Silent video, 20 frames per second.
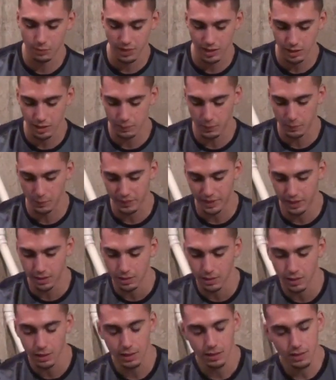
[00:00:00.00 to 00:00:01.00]
picking up a
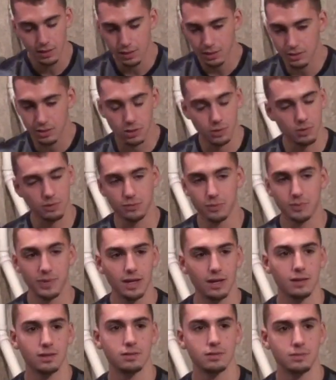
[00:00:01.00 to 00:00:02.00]
pen, going from
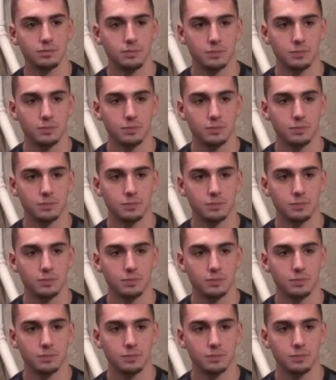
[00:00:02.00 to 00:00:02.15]
there.